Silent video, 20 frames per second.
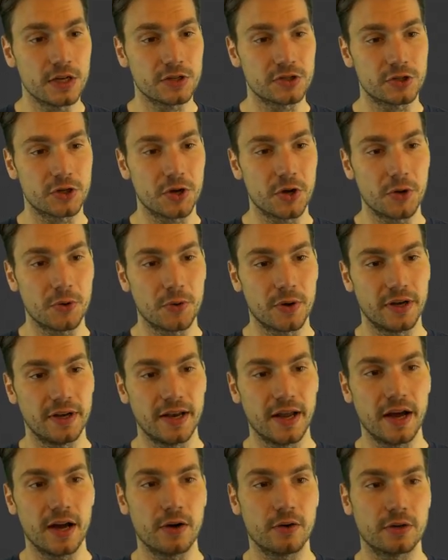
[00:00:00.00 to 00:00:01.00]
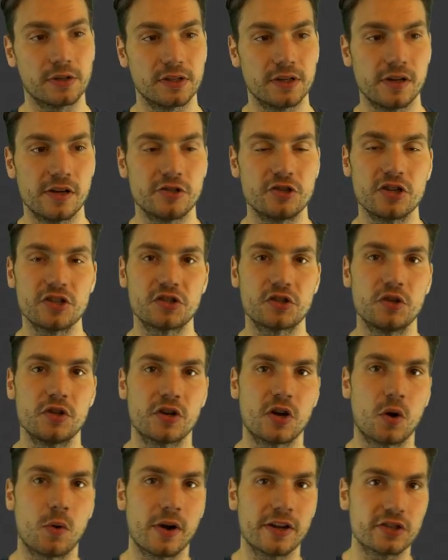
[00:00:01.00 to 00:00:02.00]
So now just to
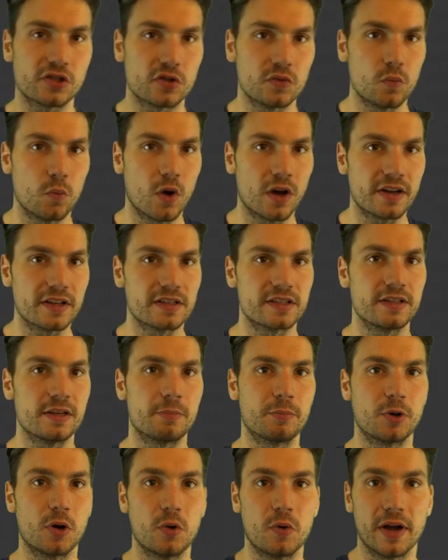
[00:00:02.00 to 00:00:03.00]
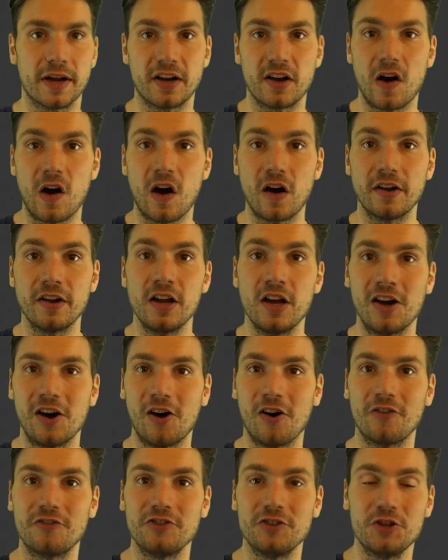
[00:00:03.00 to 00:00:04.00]
the question, what is the pro and con
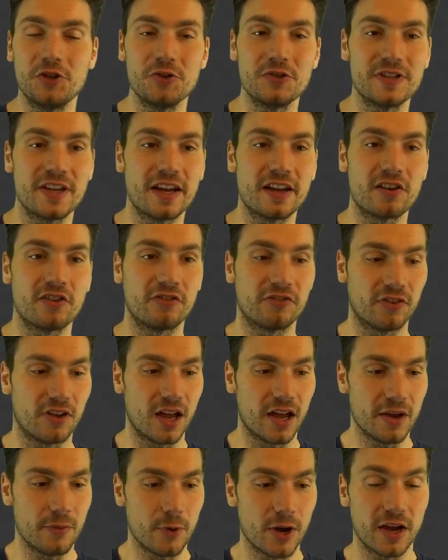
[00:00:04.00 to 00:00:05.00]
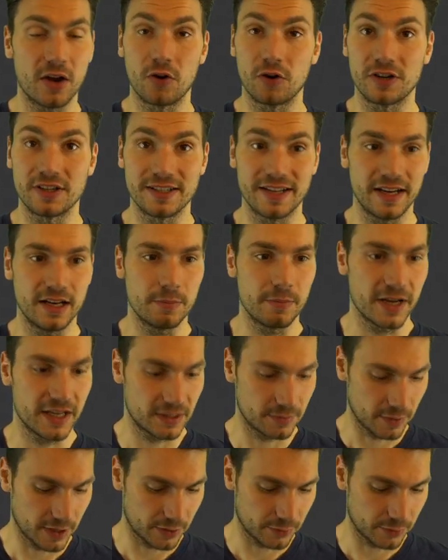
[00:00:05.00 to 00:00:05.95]
of using Flyway or database